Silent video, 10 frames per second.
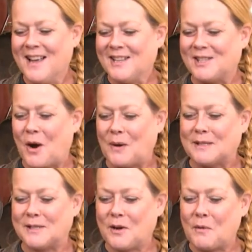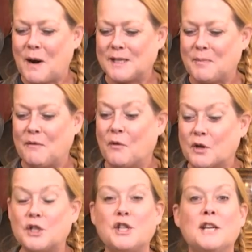So it's her recipe for
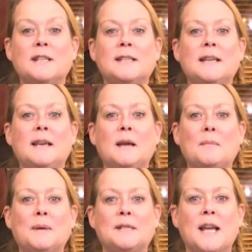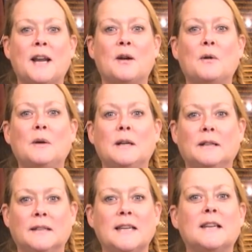cheesy potato
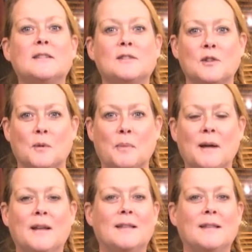leek soup.